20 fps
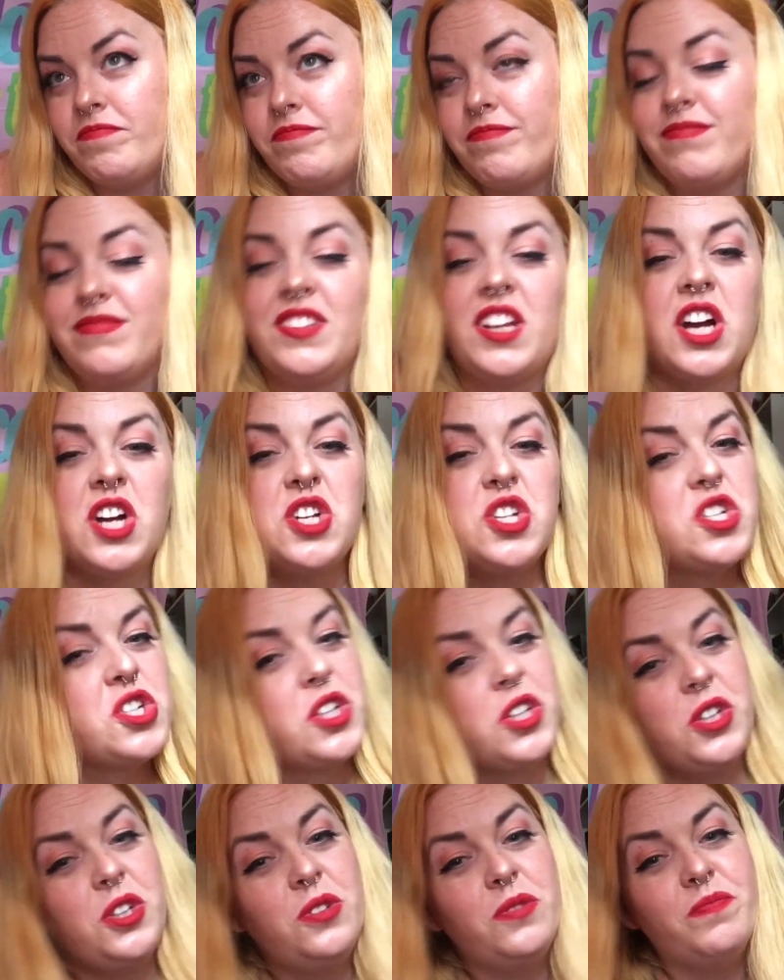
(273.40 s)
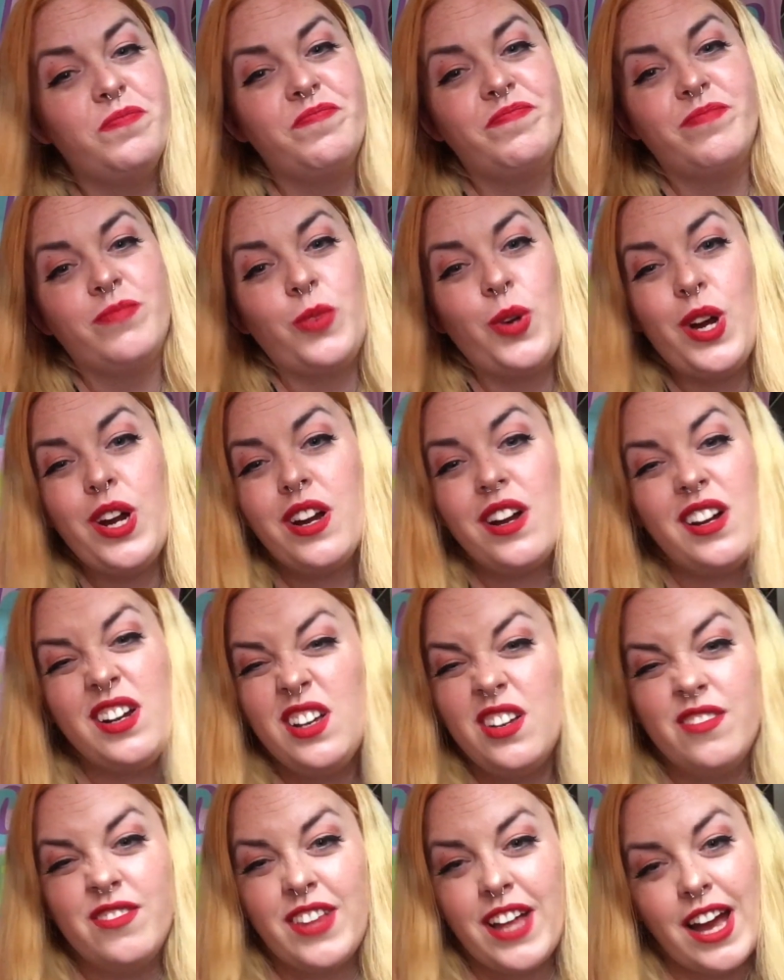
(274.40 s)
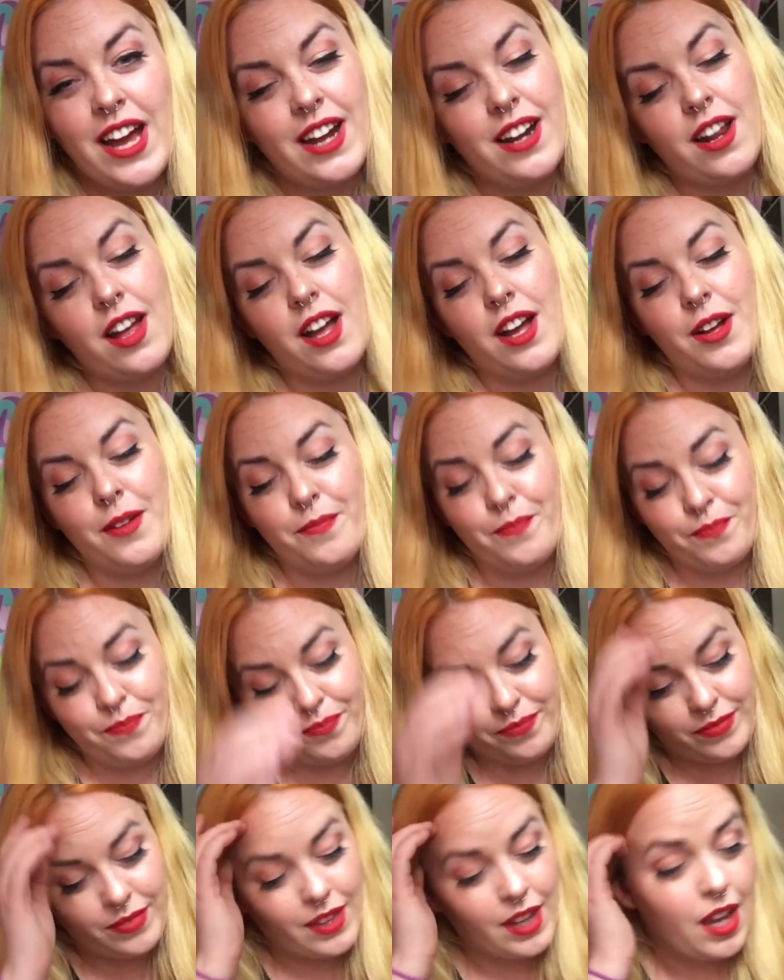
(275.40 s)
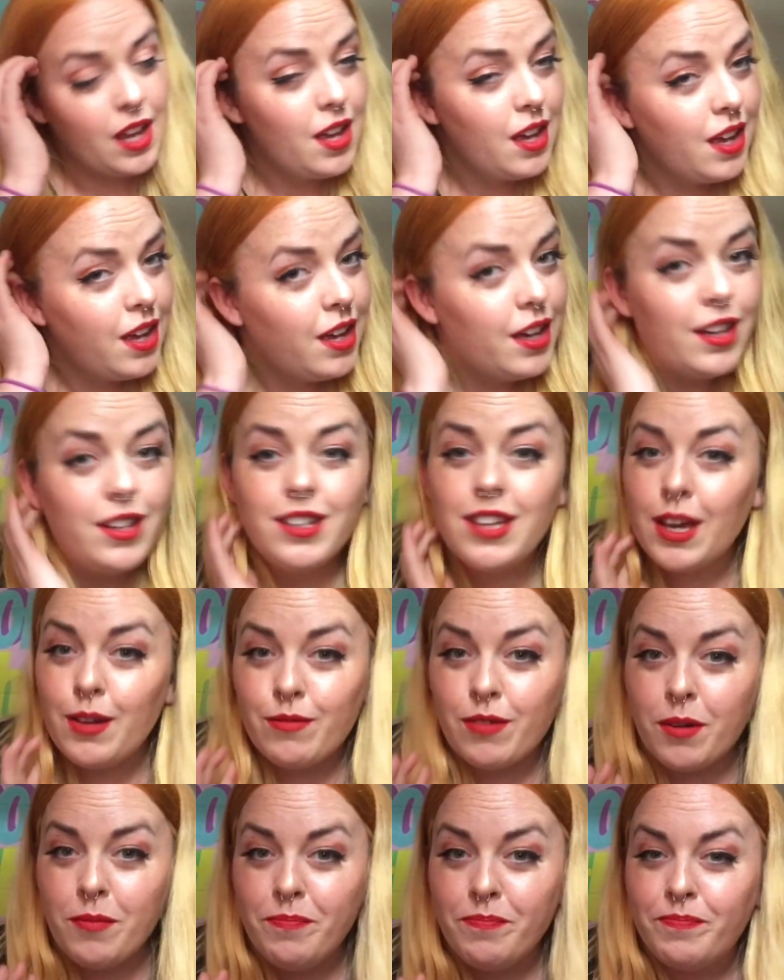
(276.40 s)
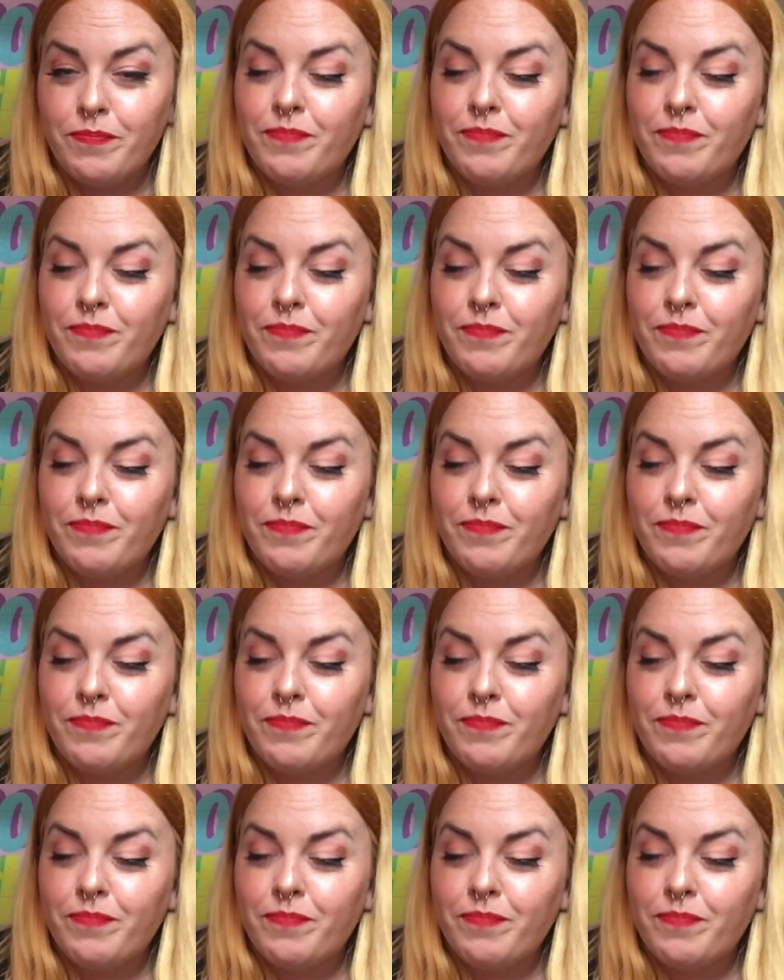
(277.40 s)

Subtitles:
Not sure where any of that came from.